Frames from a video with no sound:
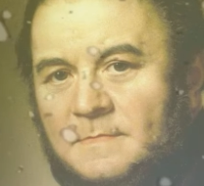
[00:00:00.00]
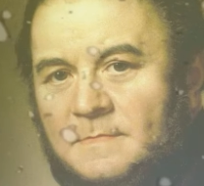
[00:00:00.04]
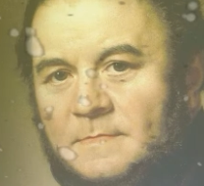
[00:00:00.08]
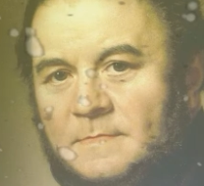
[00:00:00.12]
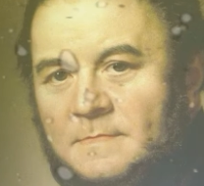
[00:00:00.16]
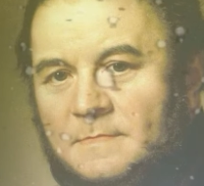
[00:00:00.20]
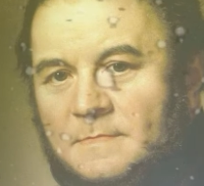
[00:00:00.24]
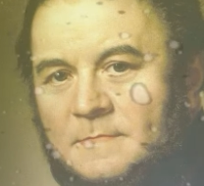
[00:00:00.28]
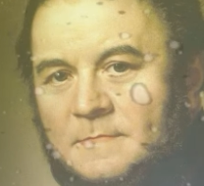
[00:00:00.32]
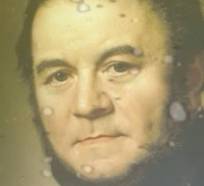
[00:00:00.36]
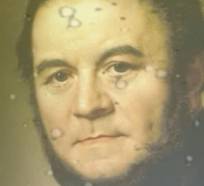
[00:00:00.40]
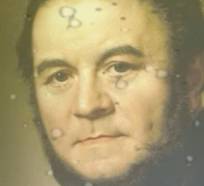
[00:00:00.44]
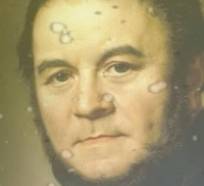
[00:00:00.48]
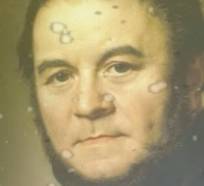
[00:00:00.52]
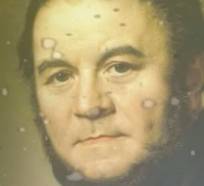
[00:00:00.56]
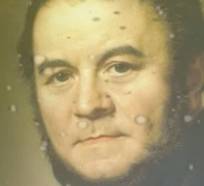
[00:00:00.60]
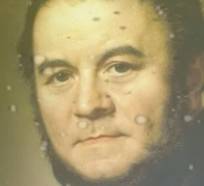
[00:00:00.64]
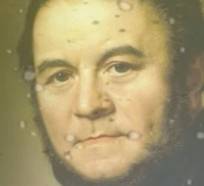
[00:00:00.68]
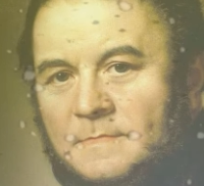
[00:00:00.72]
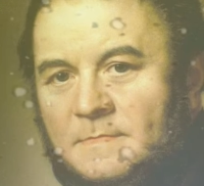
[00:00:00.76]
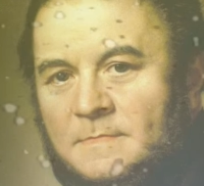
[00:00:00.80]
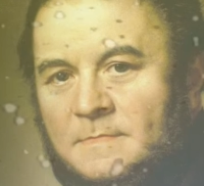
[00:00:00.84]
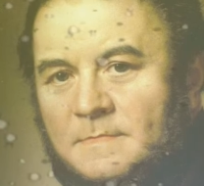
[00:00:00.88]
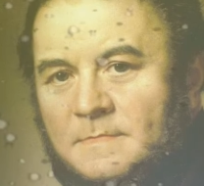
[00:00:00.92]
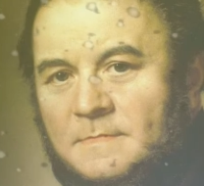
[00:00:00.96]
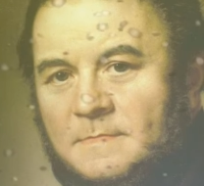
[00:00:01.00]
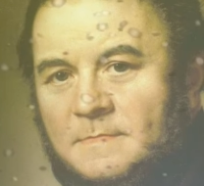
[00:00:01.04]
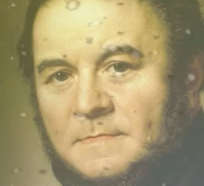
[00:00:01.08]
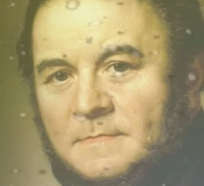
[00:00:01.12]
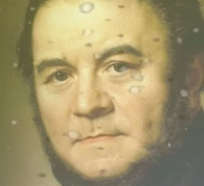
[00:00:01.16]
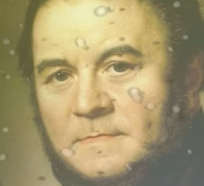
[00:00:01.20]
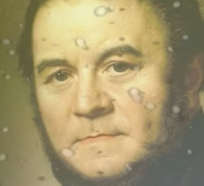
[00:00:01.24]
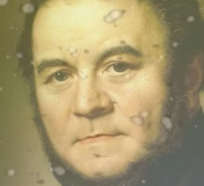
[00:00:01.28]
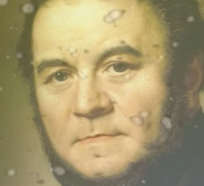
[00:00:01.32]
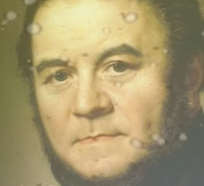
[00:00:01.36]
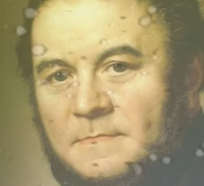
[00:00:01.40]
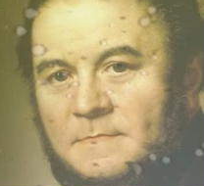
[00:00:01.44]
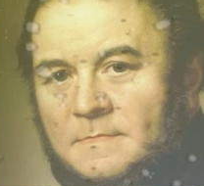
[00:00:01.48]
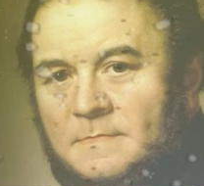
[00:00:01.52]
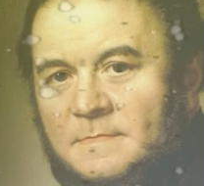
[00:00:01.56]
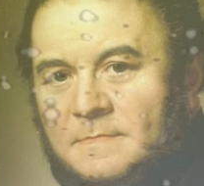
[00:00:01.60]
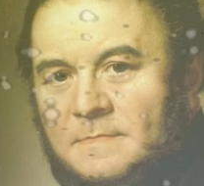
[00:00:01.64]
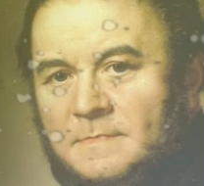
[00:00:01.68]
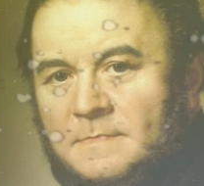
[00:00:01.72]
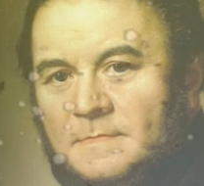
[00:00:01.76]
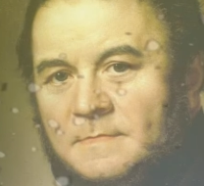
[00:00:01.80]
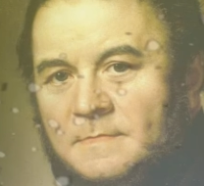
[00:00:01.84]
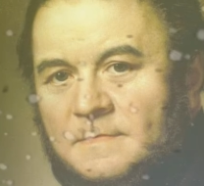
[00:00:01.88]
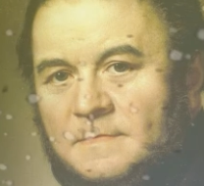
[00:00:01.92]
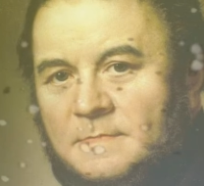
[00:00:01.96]
I love her beauty, but
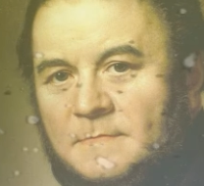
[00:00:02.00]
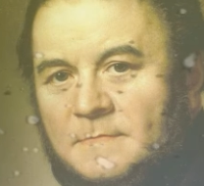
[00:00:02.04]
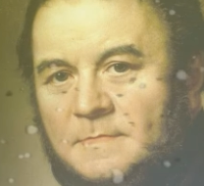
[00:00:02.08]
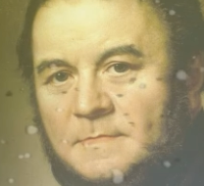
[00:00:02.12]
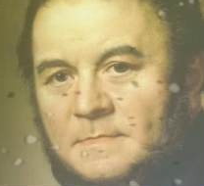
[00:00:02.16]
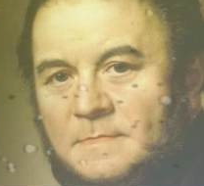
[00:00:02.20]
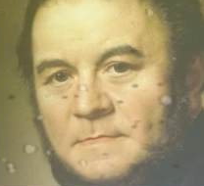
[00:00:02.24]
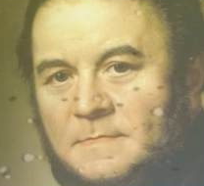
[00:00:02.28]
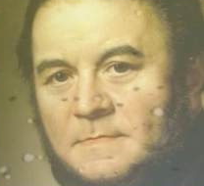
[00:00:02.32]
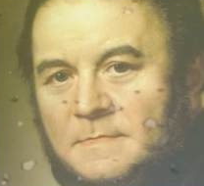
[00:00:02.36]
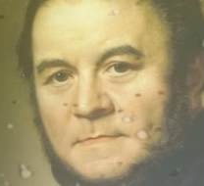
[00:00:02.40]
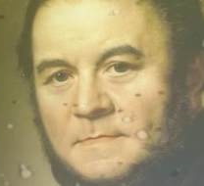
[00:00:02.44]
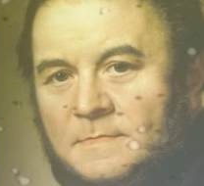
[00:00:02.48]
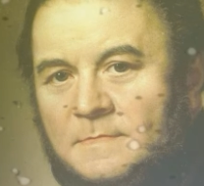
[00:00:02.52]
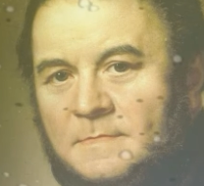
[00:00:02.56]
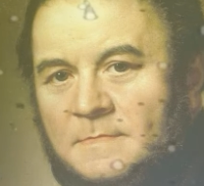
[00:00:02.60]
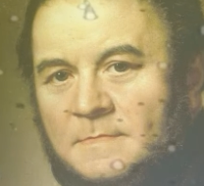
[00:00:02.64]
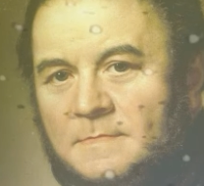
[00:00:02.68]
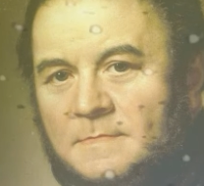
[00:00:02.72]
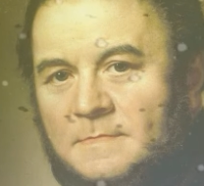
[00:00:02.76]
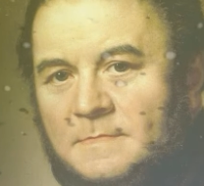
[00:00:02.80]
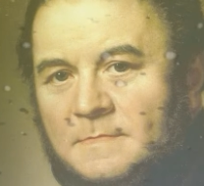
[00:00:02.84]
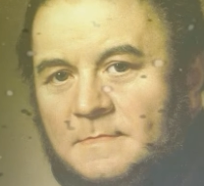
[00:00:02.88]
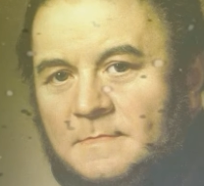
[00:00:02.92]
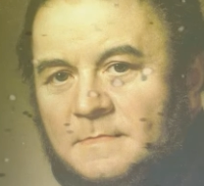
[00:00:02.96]
I fear her mind.